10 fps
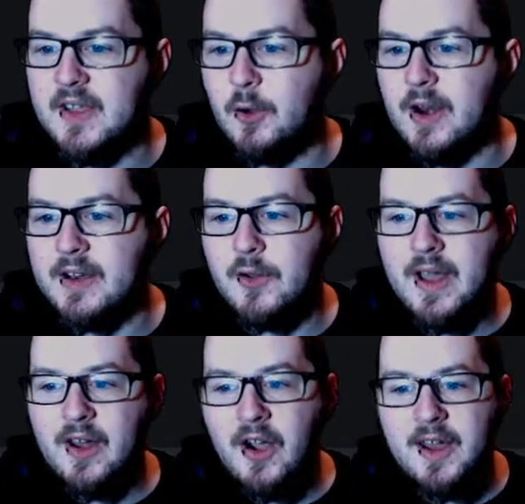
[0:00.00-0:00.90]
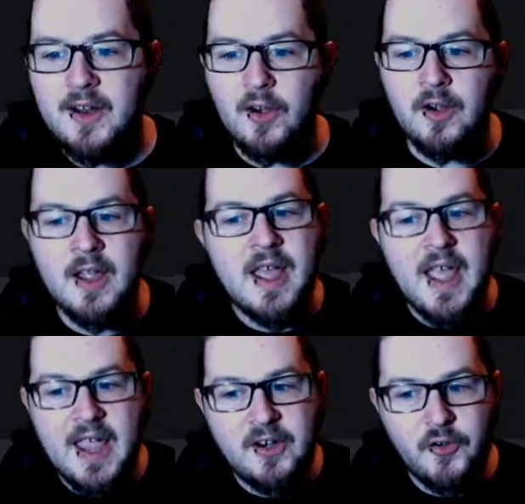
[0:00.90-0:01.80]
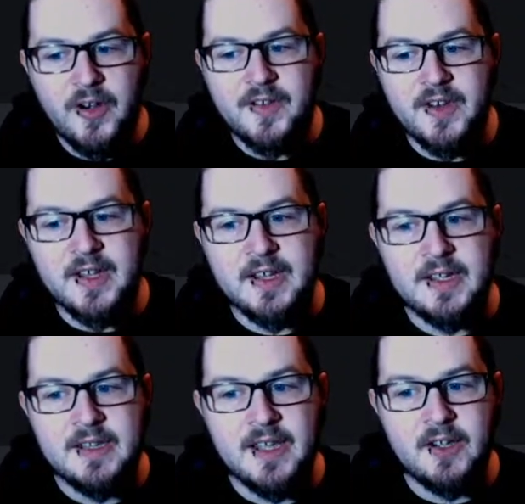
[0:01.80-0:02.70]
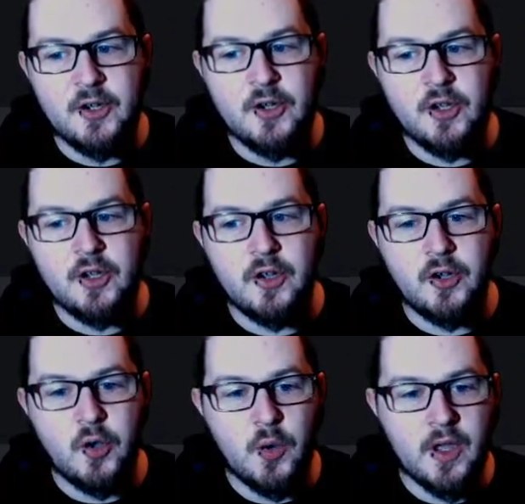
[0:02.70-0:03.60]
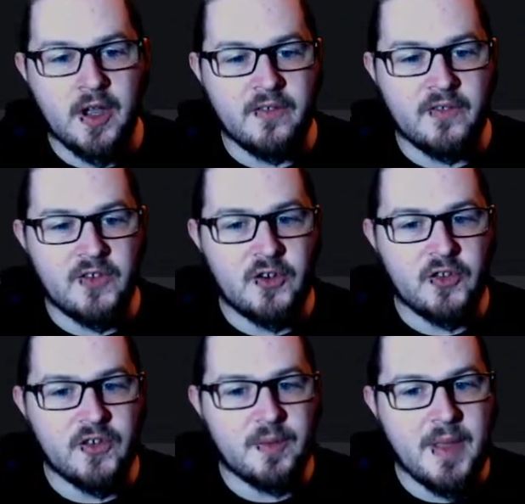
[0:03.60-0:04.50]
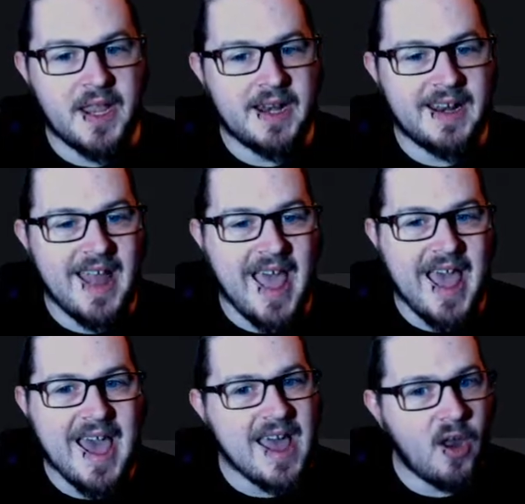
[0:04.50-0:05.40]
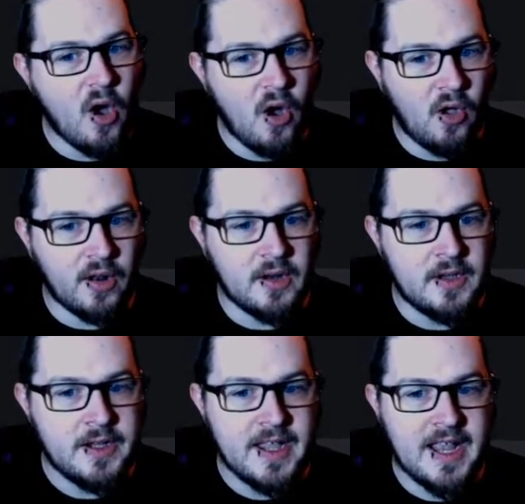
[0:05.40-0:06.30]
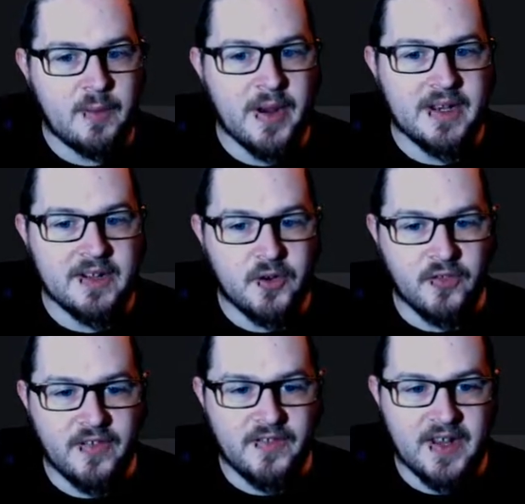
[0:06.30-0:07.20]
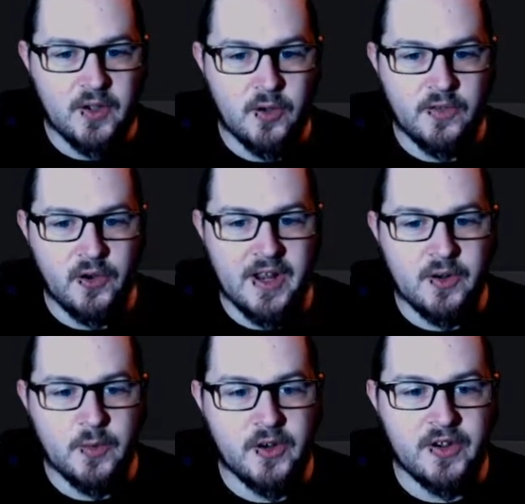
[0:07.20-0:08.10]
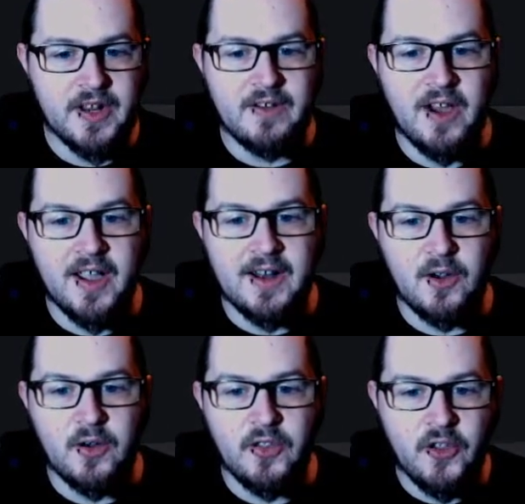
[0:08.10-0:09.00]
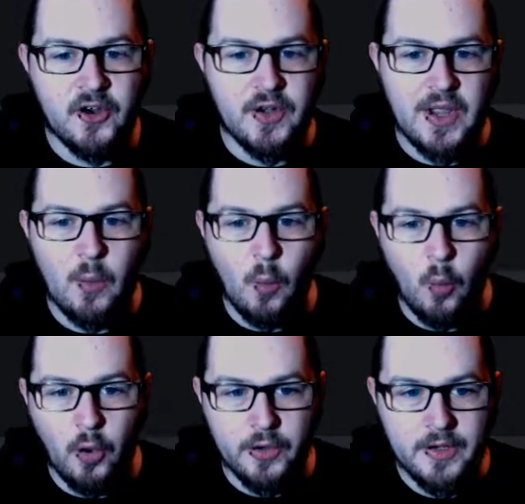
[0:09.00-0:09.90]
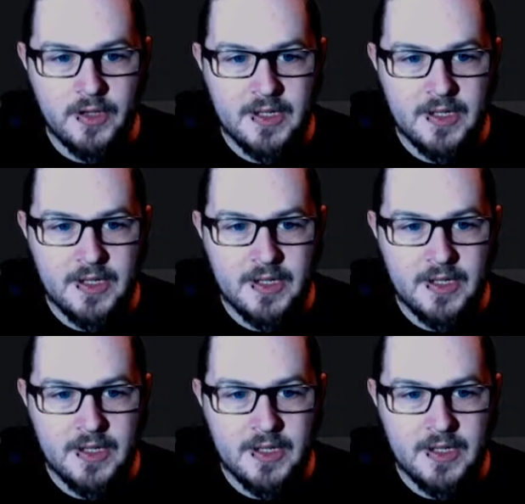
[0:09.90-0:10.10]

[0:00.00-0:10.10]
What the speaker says: Orlando, and Eigler. Interesting that Kulikov doesn't make it in at all. Hillenbrand did score 15 goals, Orlando with 13, Eigler 31,